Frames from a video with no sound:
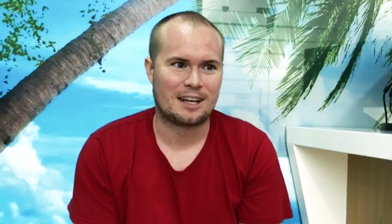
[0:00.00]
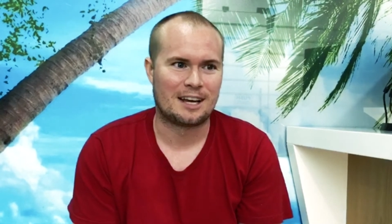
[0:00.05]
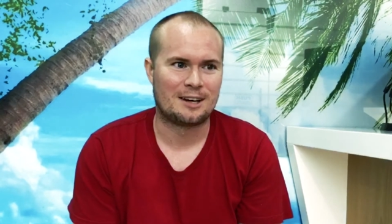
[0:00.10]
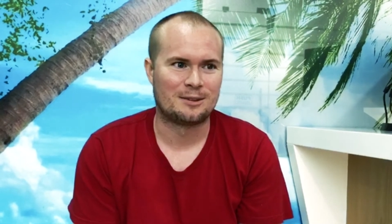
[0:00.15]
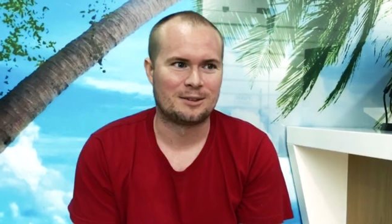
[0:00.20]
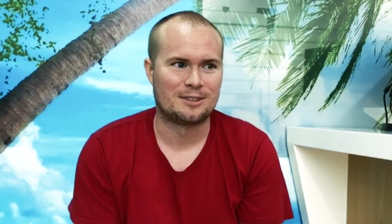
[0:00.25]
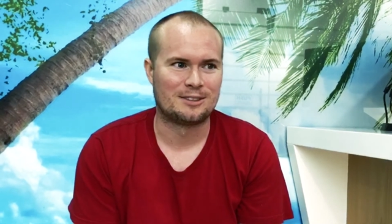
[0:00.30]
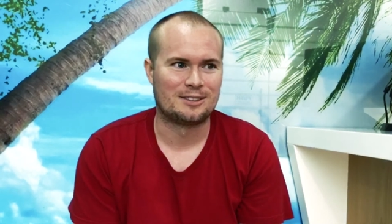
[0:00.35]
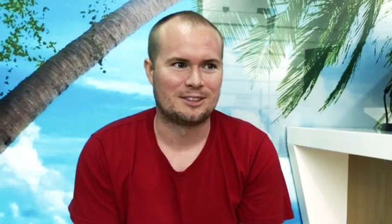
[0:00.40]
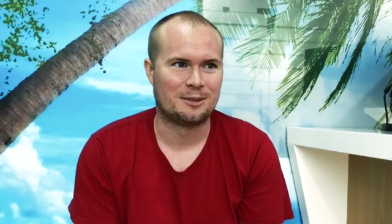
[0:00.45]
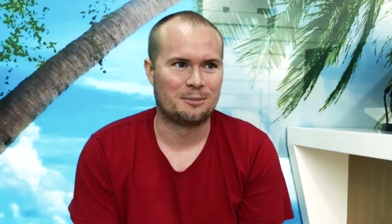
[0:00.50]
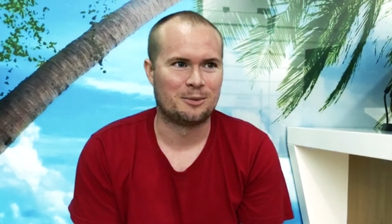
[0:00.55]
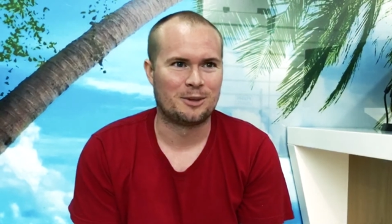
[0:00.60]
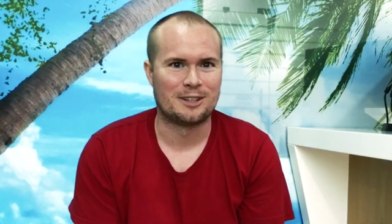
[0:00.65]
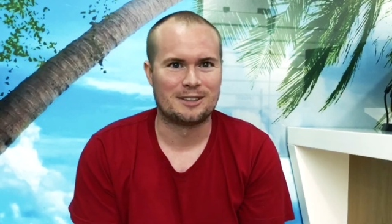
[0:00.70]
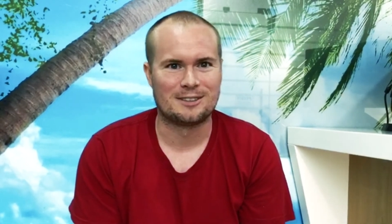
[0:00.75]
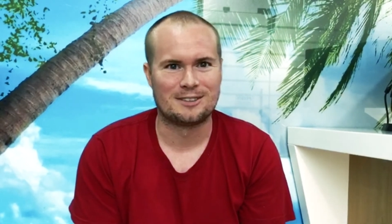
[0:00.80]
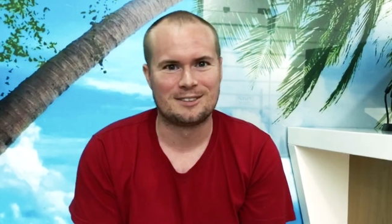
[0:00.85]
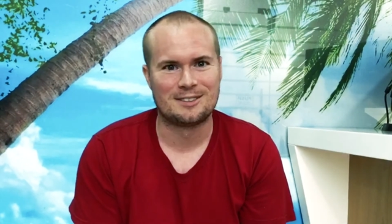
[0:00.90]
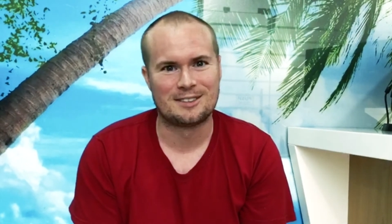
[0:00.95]
I was
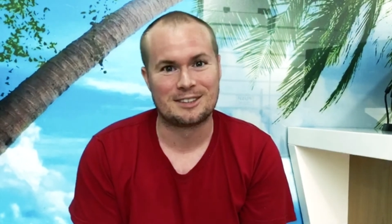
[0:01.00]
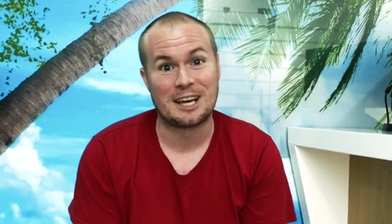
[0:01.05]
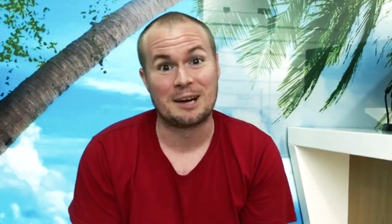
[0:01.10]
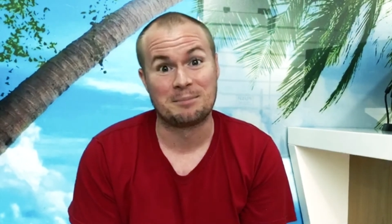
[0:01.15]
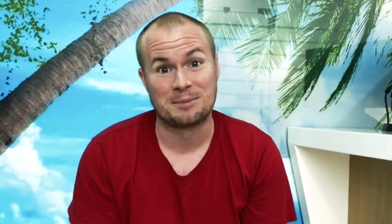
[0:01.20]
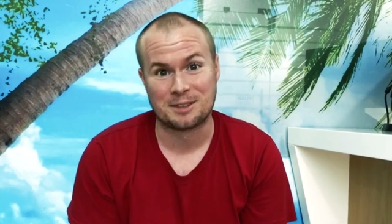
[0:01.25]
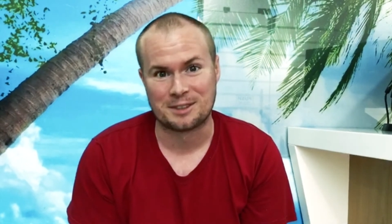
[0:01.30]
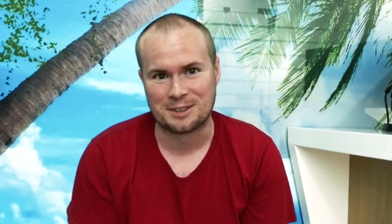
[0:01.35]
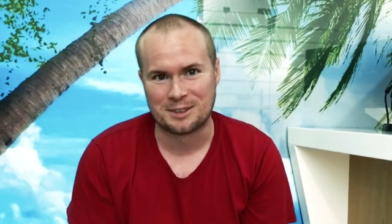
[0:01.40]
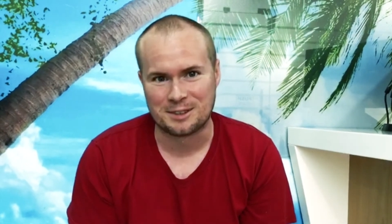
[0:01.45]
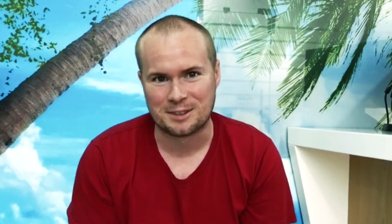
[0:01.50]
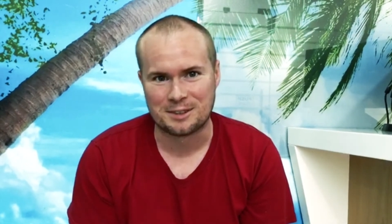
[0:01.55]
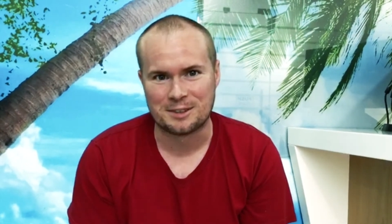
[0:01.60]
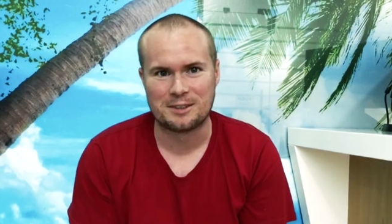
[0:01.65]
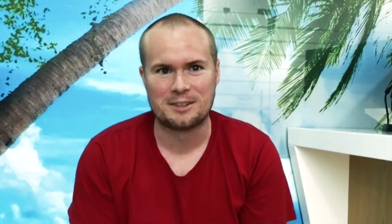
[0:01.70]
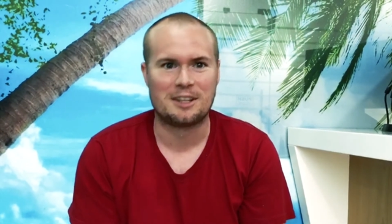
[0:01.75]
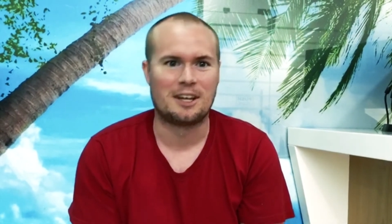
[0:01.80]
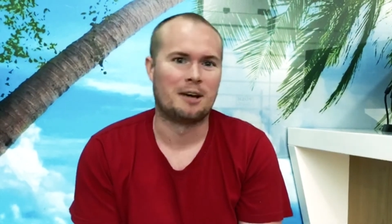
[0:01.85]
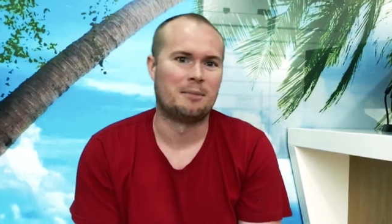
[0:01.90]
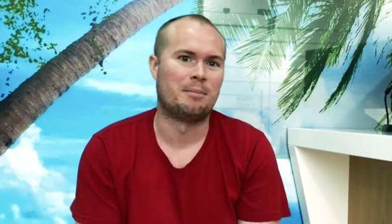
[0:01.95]
somewhat
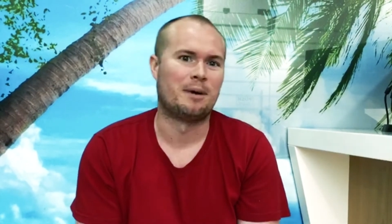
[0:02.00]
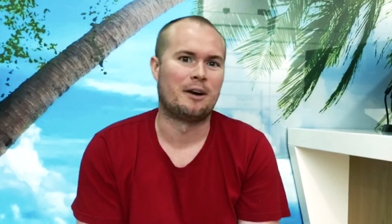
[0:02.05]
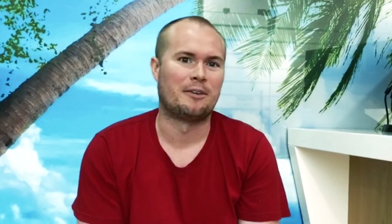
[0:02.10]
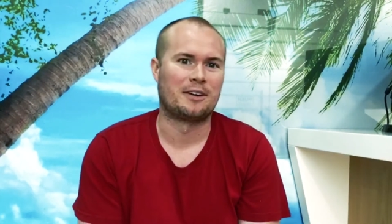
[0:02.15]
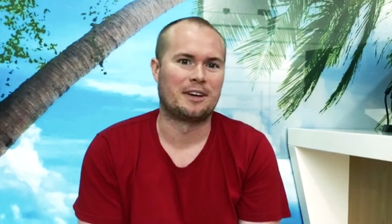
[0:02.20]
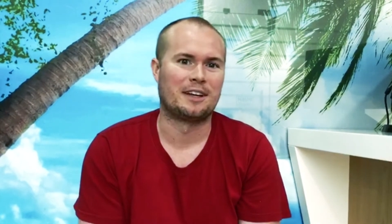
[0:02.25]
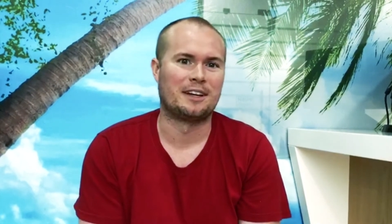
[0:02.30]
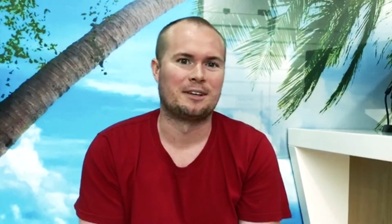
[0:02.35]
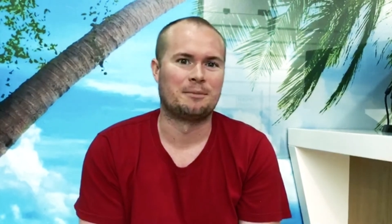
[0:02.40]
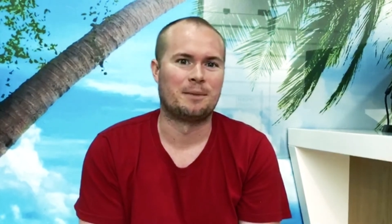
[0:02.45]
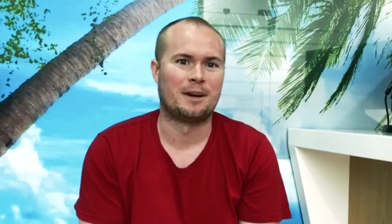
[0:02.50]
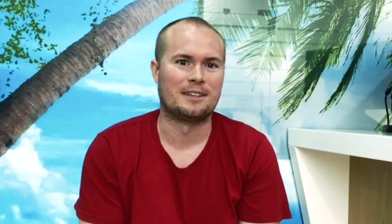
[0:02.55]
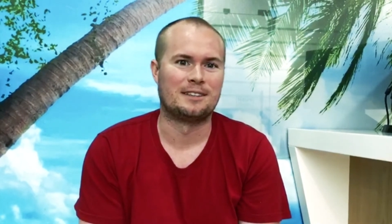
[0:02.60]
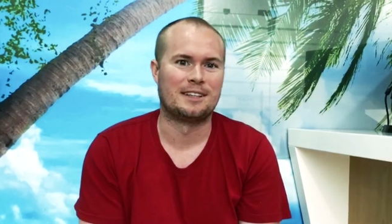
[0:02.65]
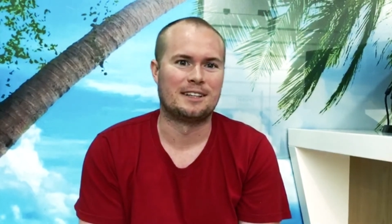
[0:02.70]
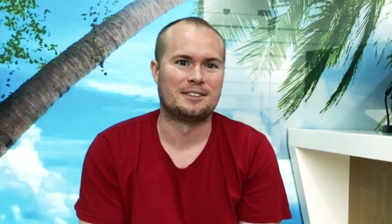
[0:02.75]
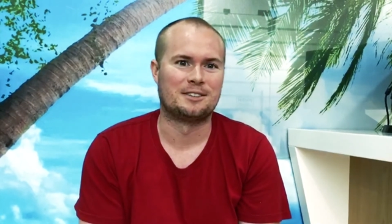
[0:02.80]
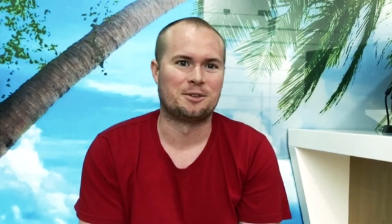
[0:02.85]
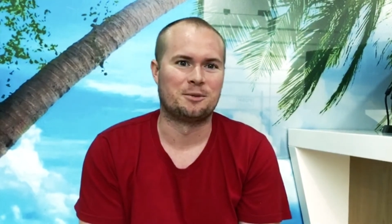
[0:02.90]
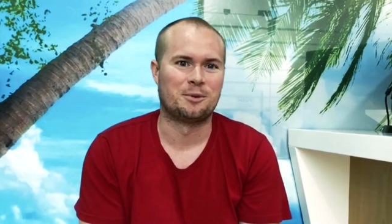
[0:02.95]
skeptical about getting my
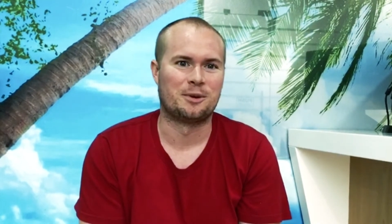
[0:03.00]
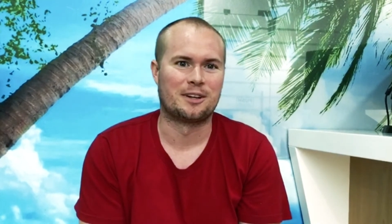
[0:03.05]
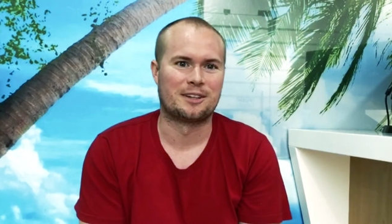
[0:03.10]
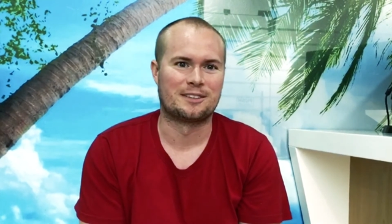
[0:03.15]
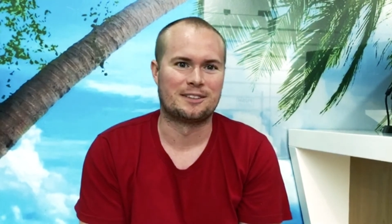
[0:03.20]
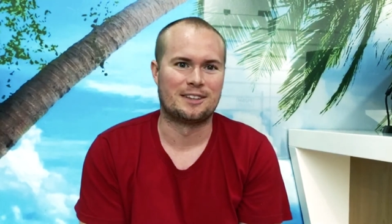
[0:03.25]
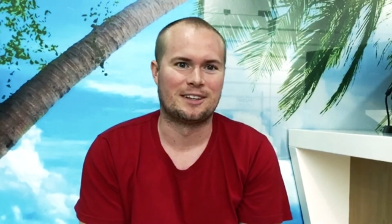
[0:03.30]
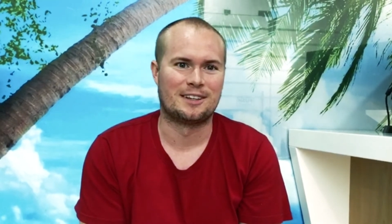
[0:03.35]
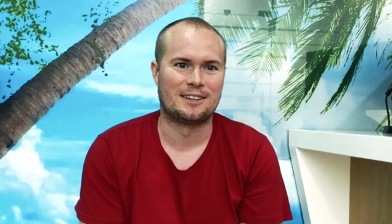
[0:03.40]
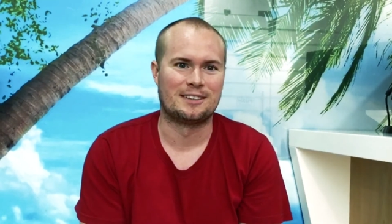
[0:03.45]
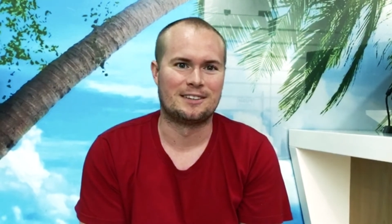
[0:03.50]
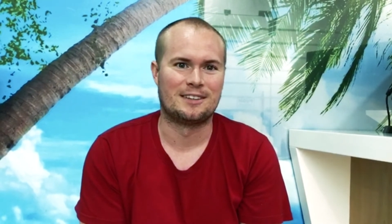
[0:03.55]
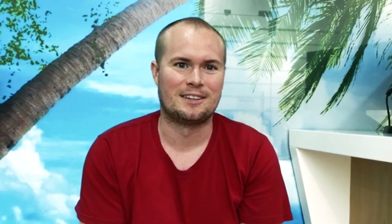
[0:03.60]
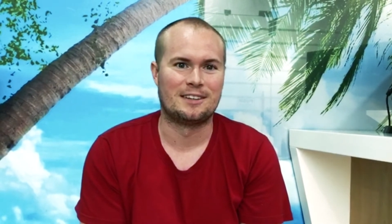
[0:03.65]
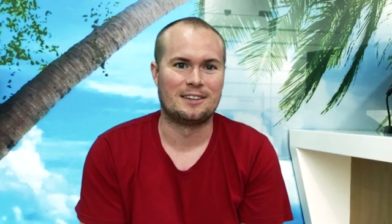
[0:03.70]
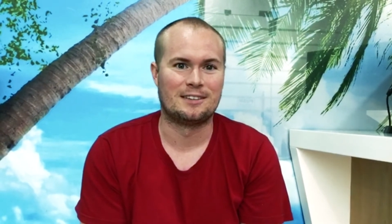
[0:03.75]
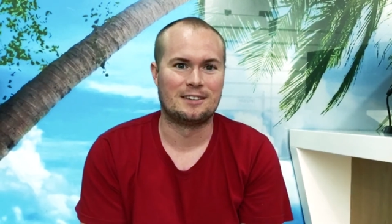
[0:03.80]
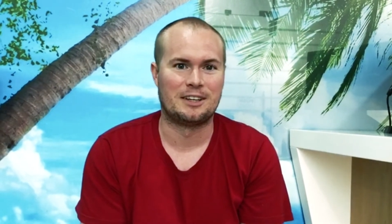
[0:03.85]
dental work done